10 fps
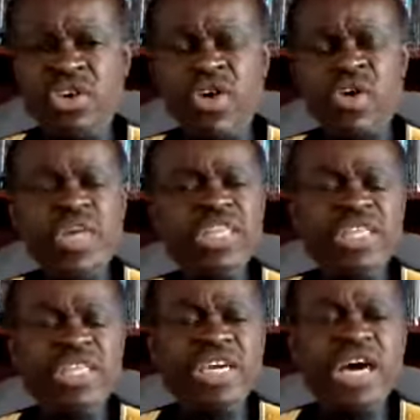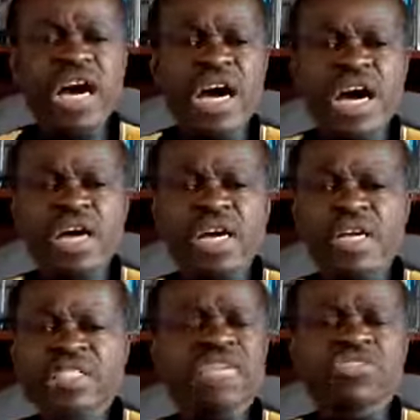or whether they are
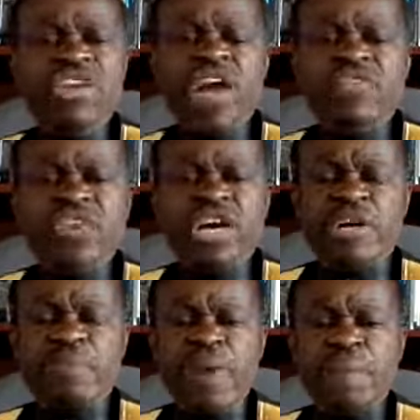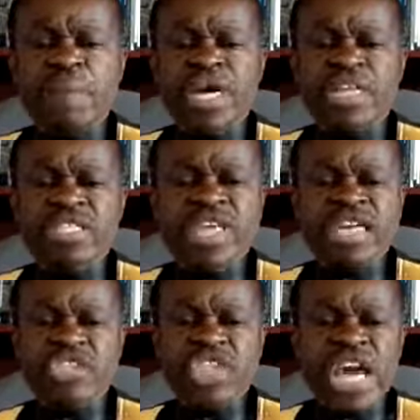Central African Republic, and they
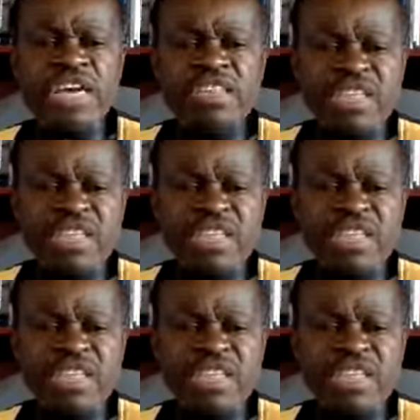are saying,